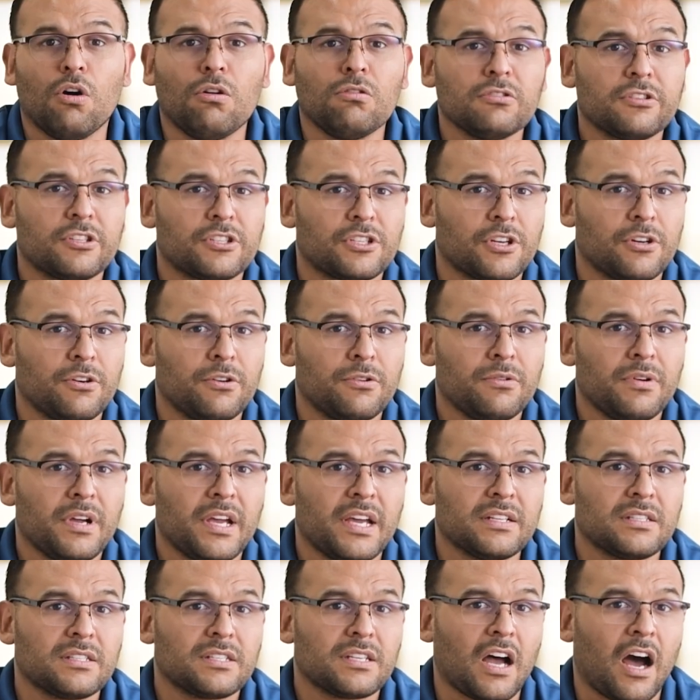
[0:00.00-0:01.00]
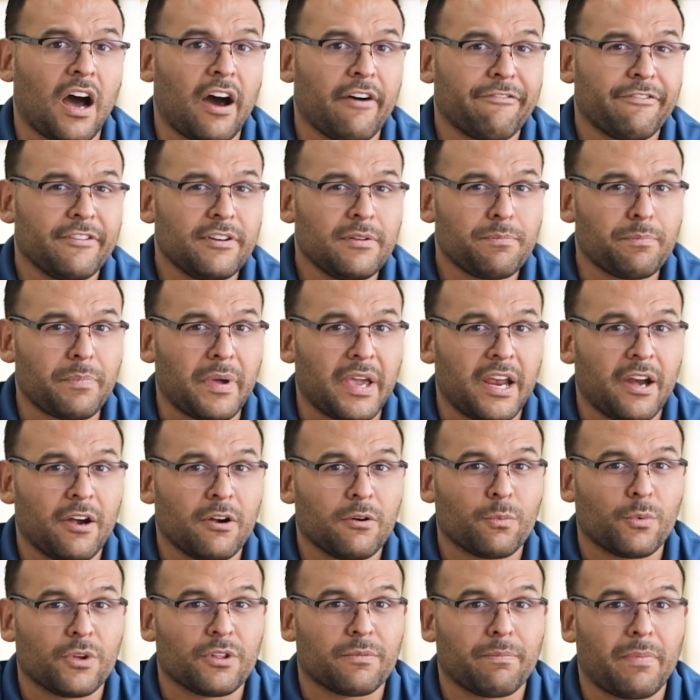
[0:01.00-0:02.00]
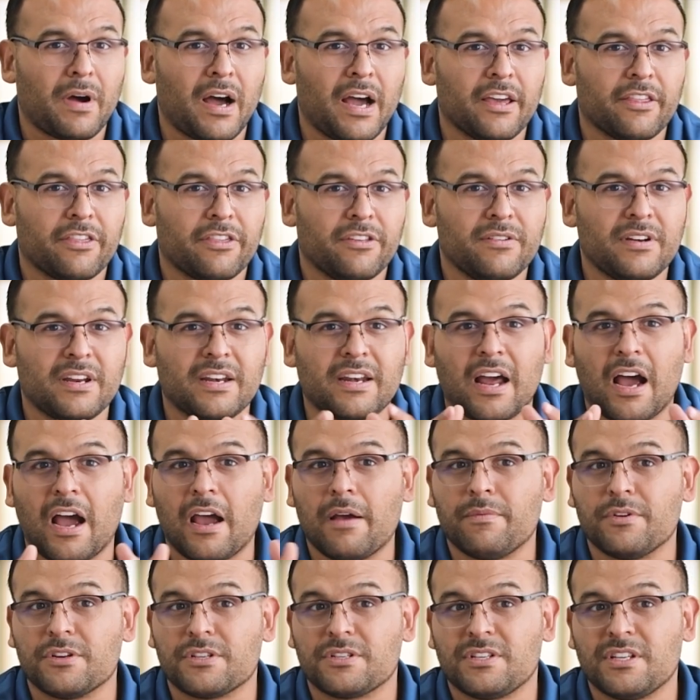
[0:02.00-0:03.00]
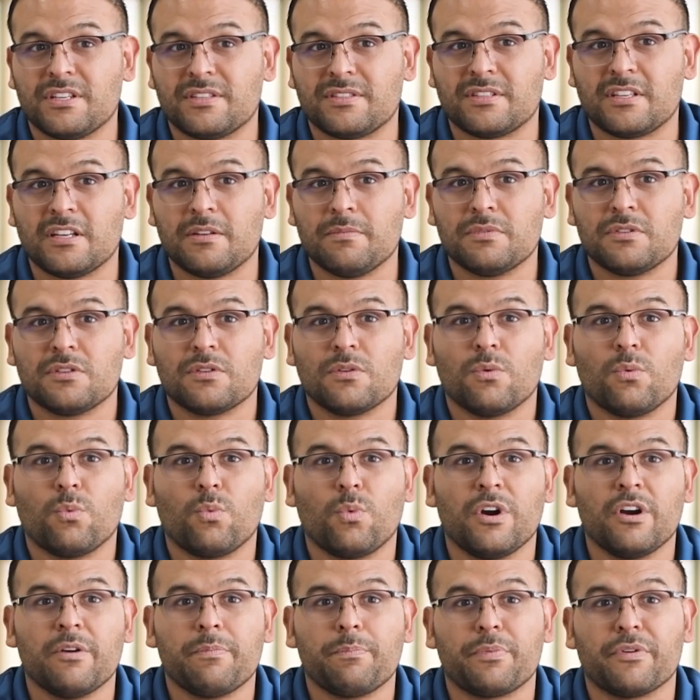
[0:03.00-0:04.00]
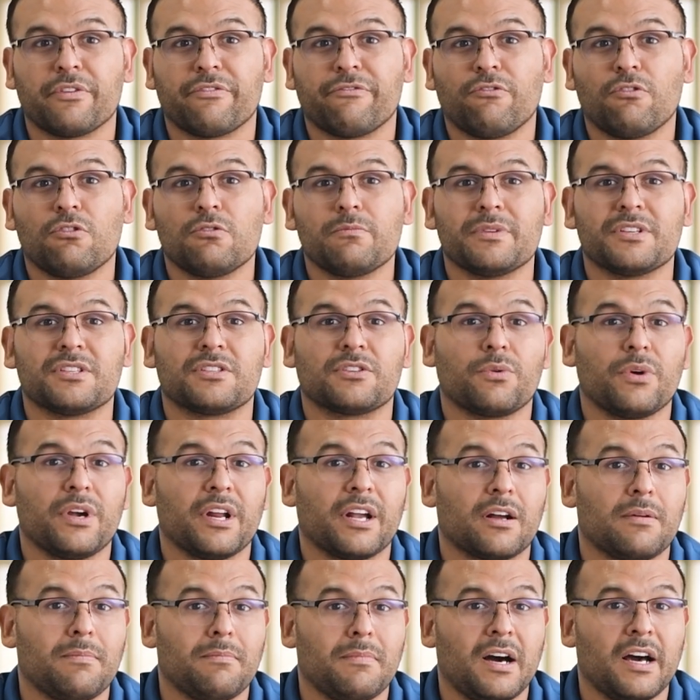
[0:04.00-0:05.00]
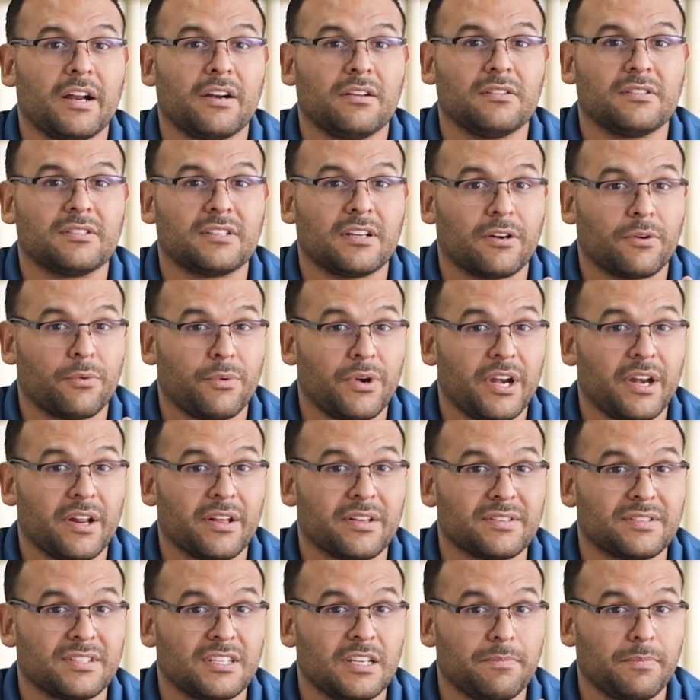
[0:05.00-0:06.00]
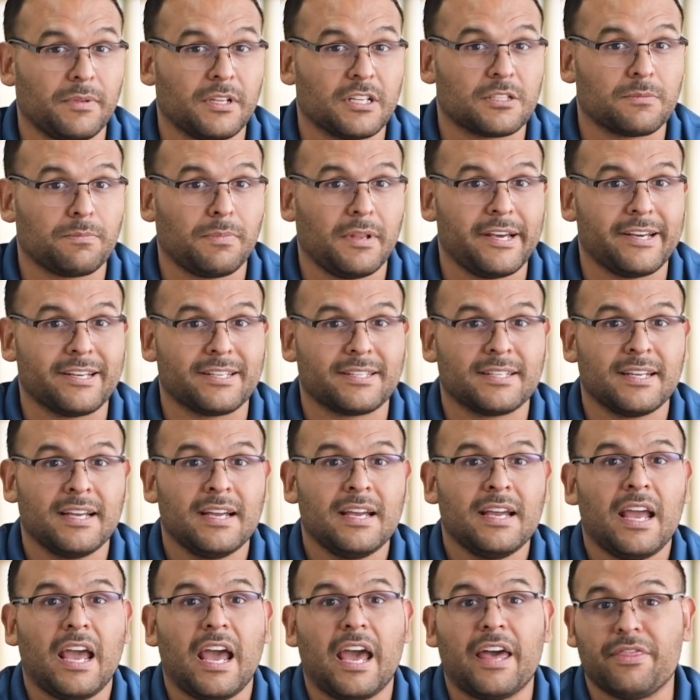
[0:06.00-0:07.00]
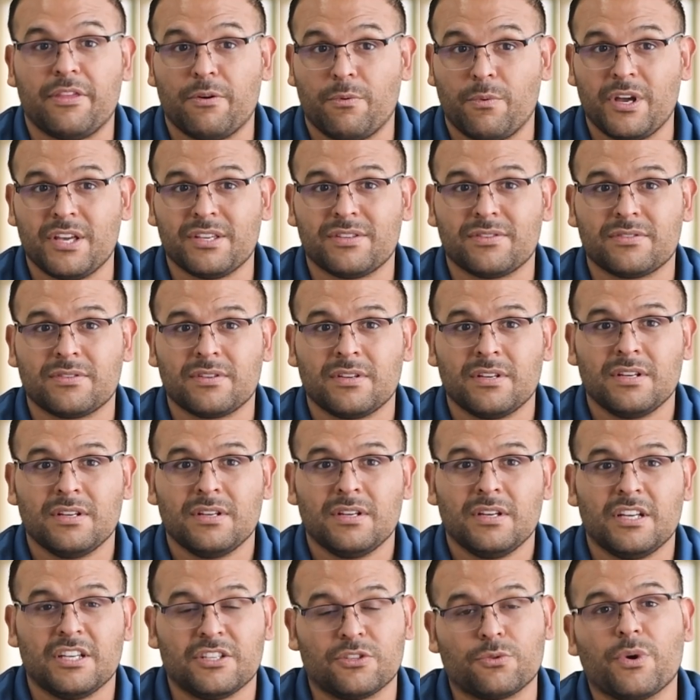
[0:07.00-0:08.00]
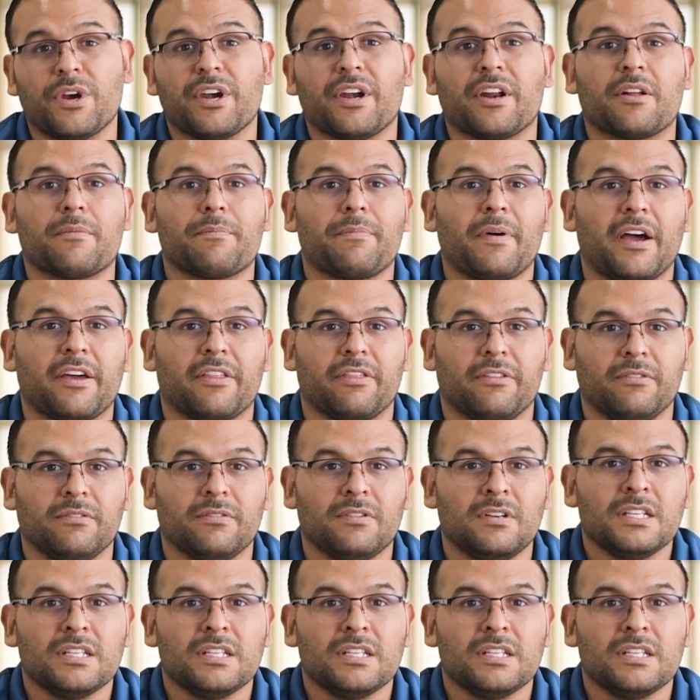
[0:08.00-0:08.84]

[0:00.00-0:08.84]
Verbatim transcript: Also, it's often paired with Python in hybrid systems where performance-critical models are graded in C++ and the rest is graded in Python.